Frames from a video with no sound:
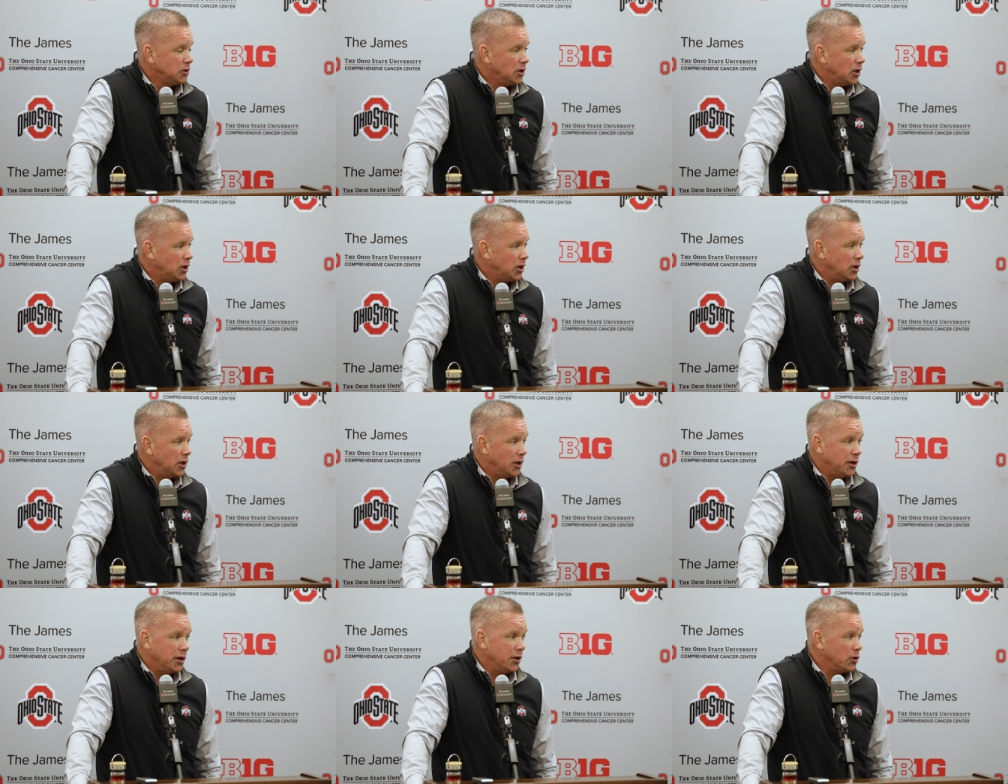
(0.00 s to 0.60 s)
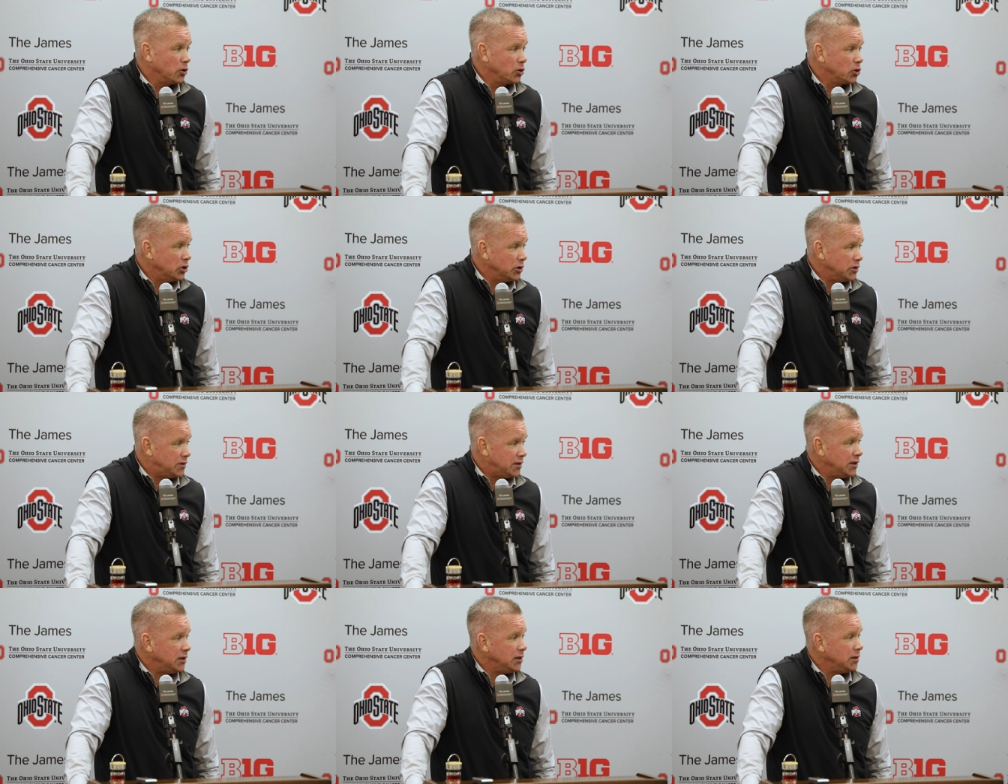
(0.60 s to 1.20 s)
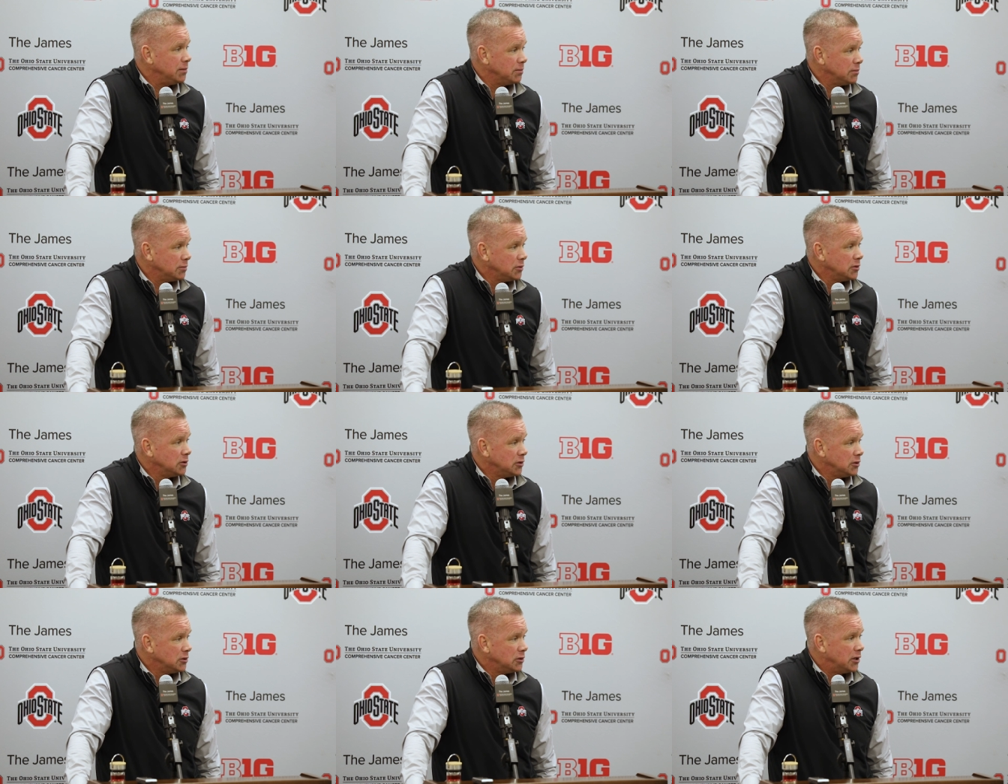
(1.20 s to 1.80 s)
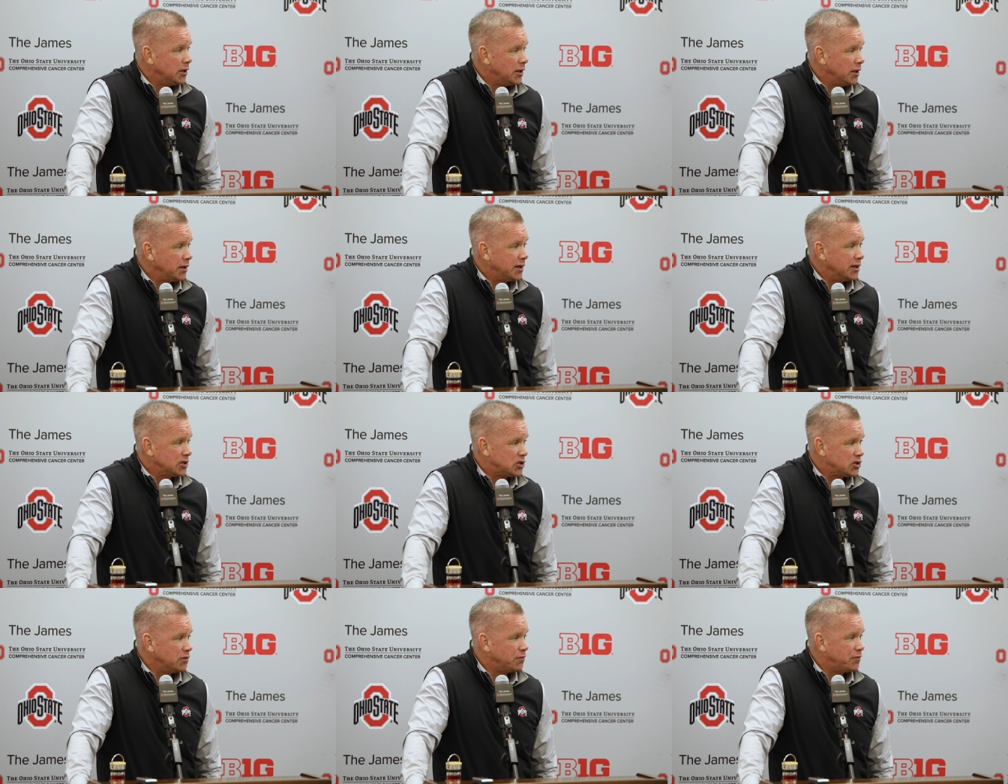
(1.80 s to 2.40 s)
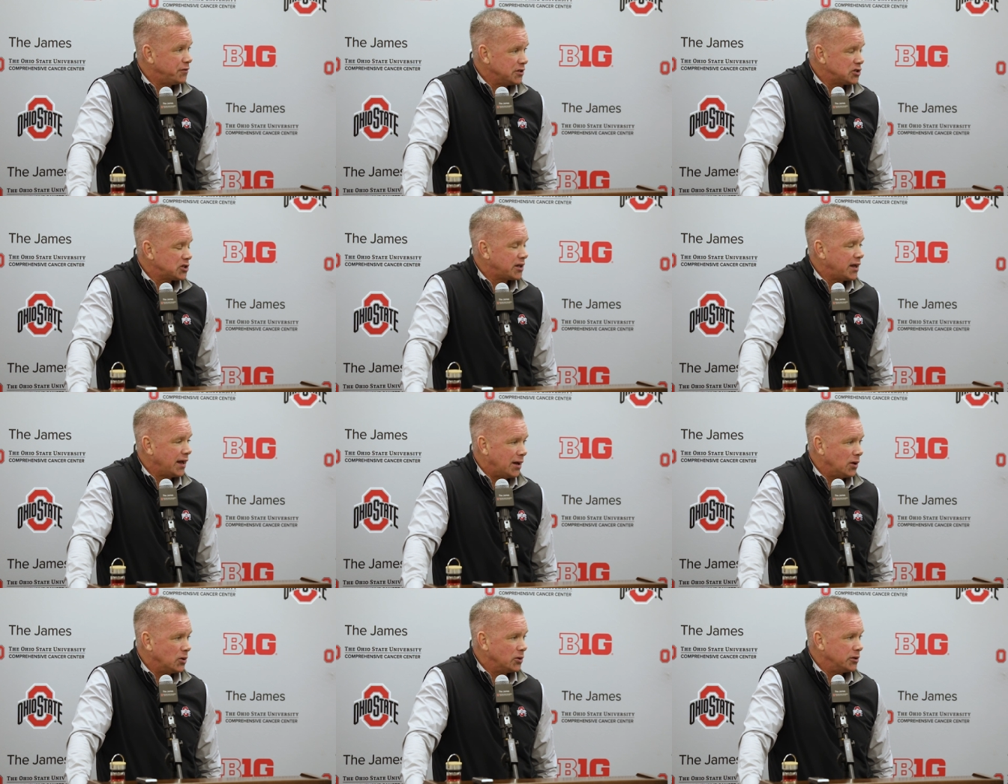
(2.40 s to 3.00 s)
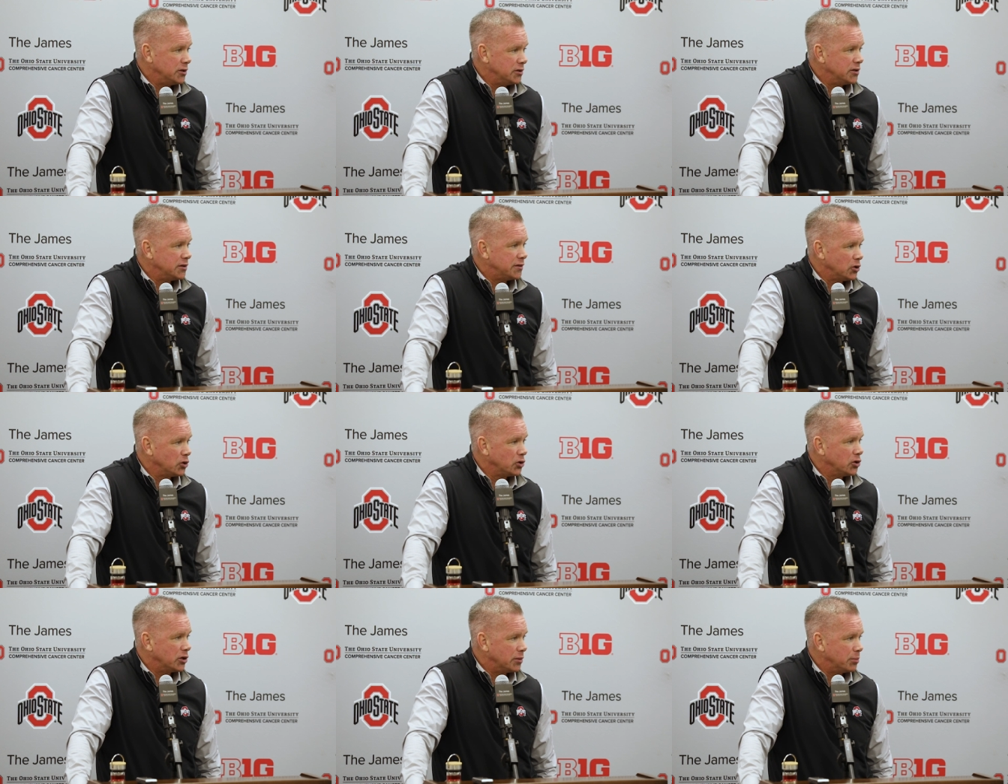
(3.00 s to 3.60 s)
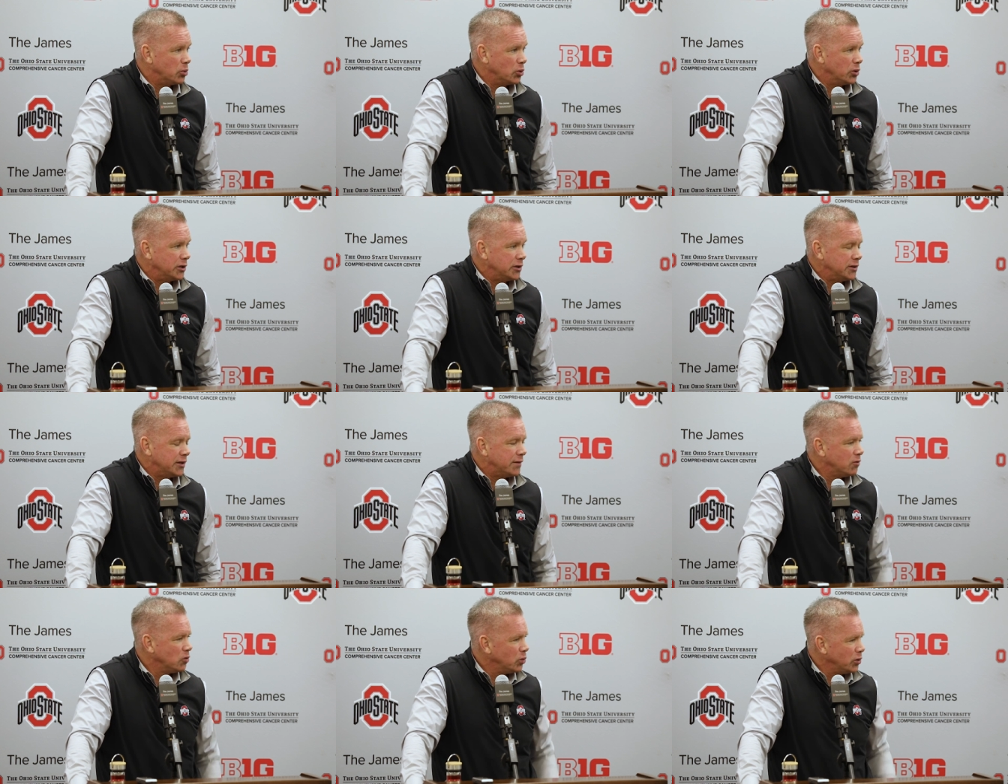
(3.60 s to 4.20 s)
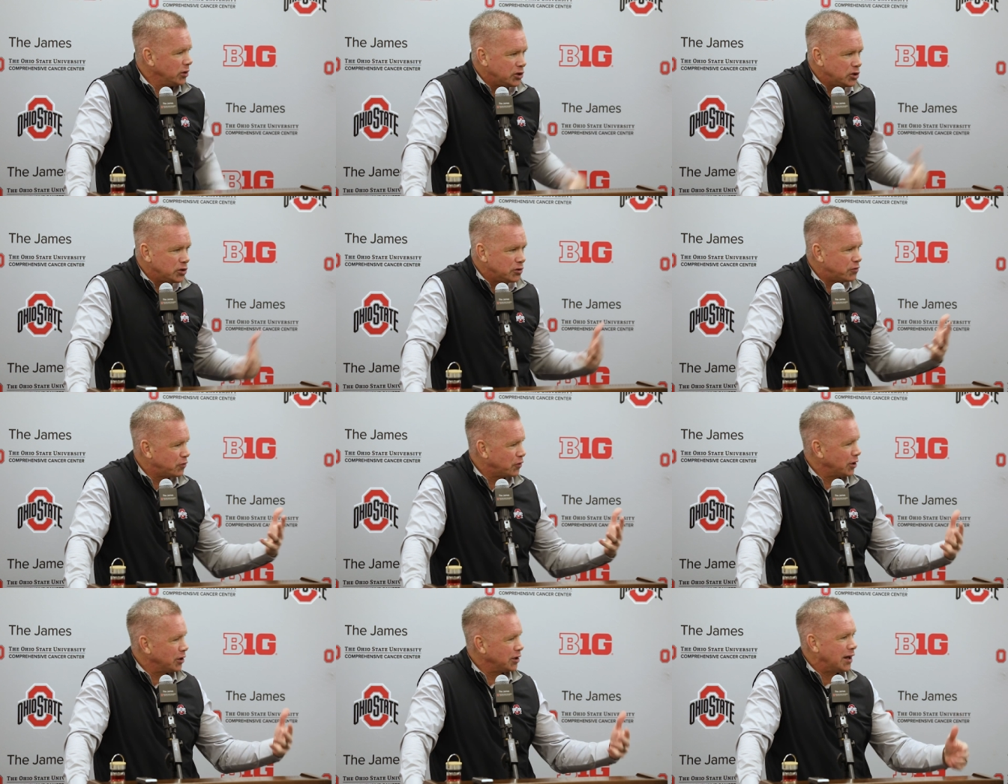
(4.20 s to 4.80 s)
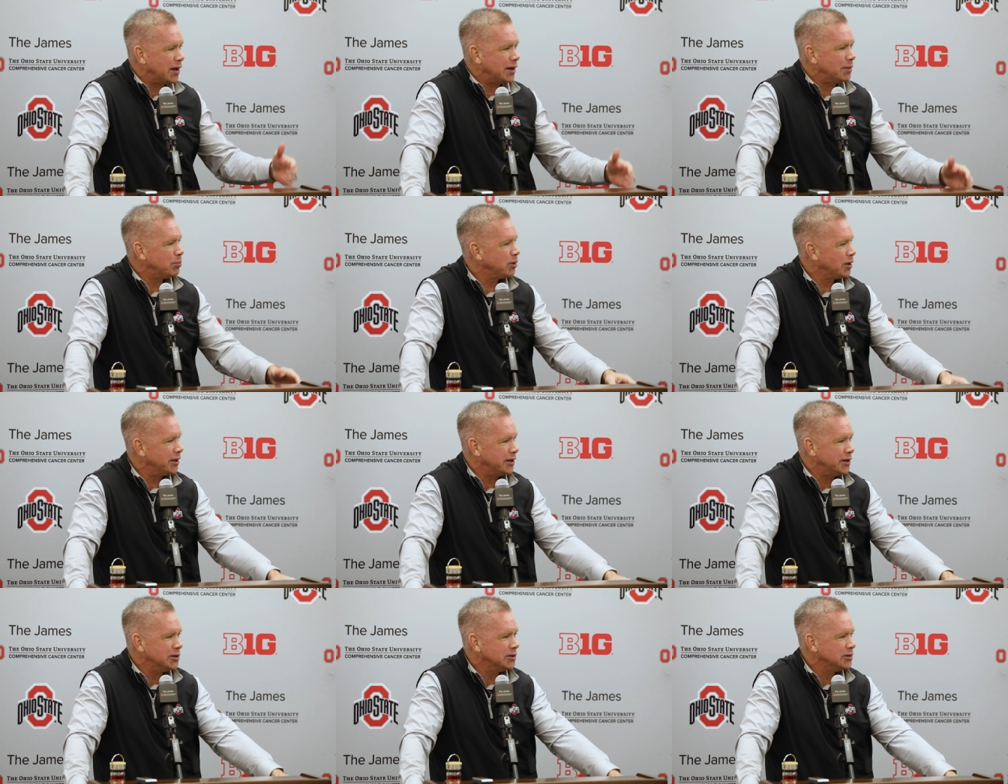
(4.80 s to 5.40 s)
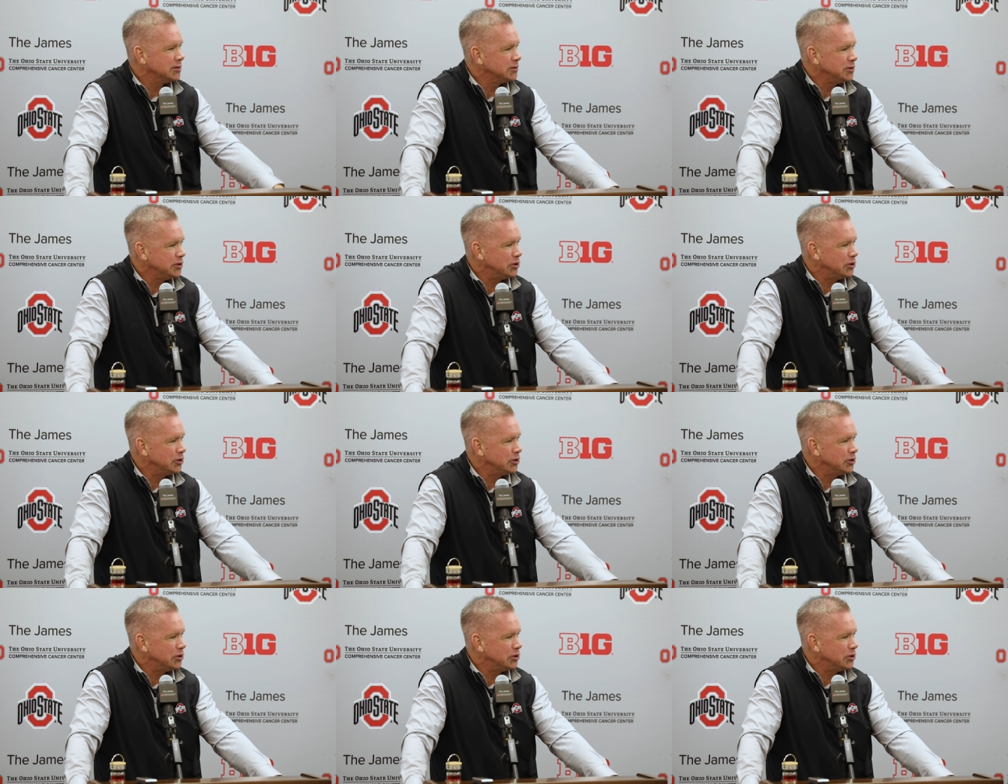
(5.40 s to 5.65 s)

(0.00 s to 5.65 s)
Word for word: uh, another good team. Uh, against the physicality that they're going to bring. They have a really good frontline player.